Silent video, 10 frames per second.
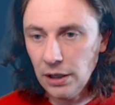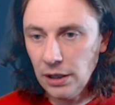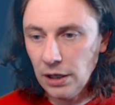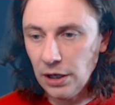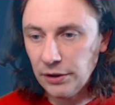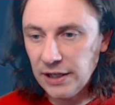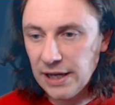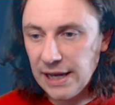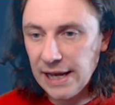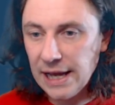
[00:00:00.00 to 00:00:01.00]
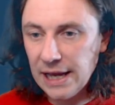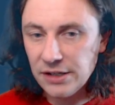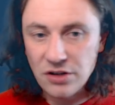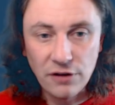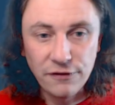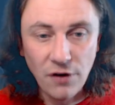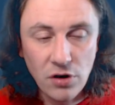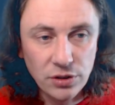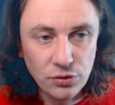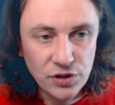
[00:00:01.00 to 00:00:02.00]
Okay, and our
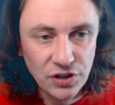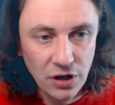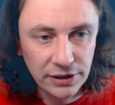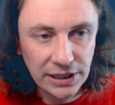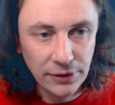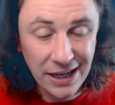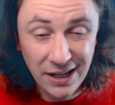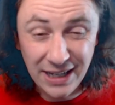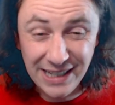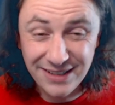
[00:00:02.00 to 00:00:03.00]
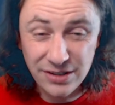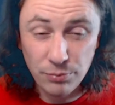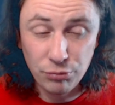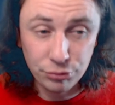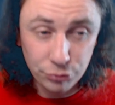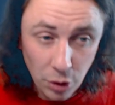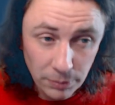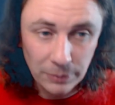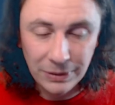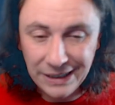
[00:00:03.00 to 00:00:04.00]
final scenario here is
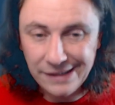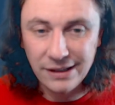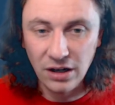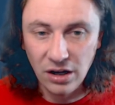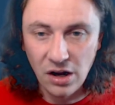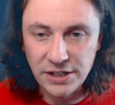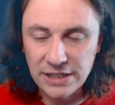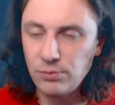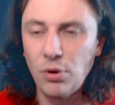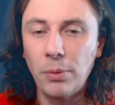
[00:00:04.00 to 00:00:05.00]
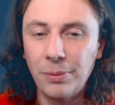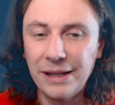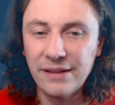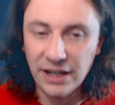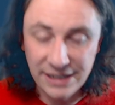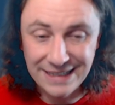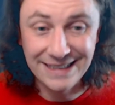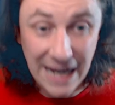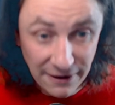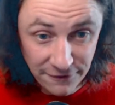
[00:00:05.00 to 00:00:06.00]
probably the hardest,
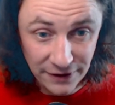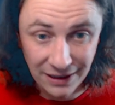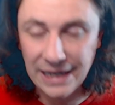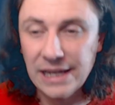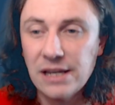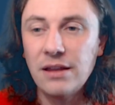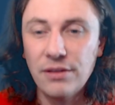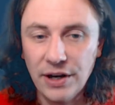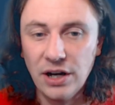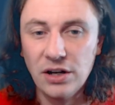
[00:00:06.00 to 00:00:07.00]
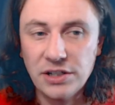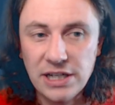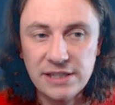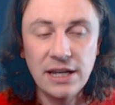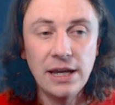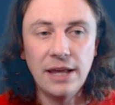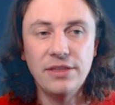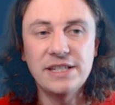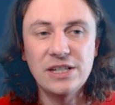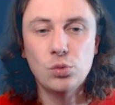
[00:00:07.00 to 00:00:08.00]
definitely the hardest. And
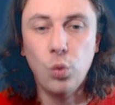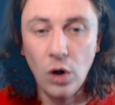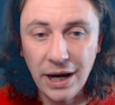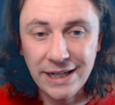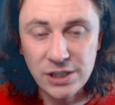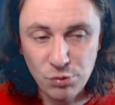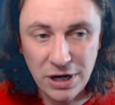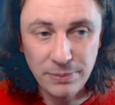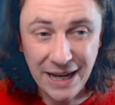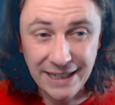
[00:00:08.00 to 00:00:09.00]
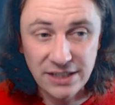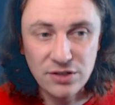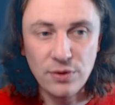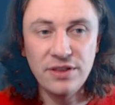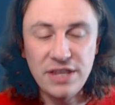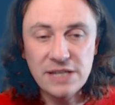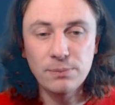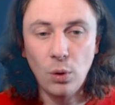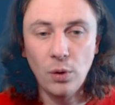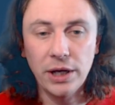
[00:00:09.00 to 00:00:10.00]
this is widespread pain. So at this
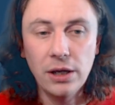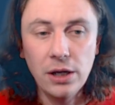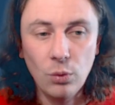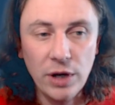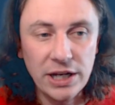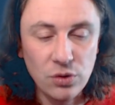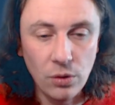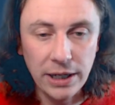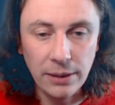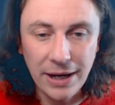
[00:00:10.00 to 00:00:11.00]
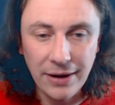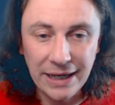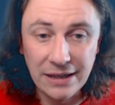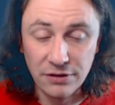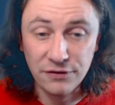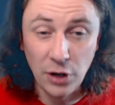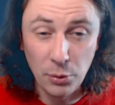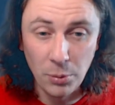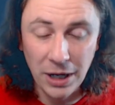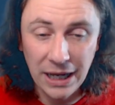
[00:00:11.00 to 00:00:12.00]
point, we're talking about either
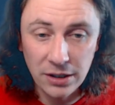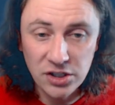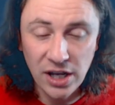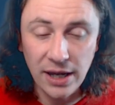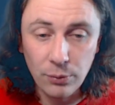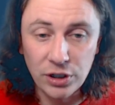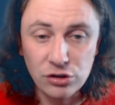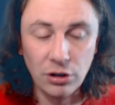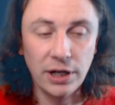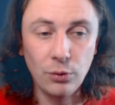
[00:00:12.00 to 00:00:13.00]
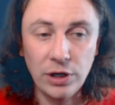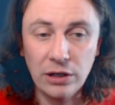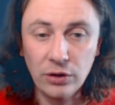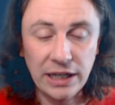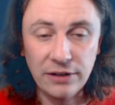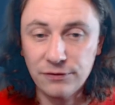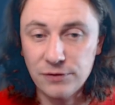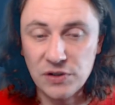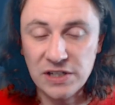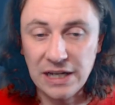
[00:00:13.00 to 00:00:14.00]
fibromyalgia, and we're looking to
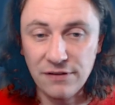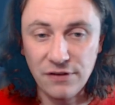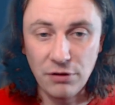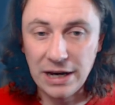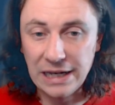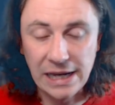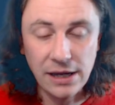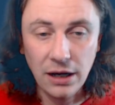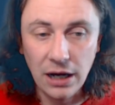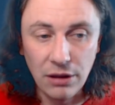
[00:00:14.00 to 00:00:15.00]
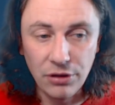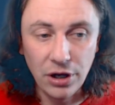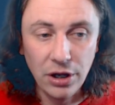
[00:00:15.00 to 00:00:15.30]
see if there are any other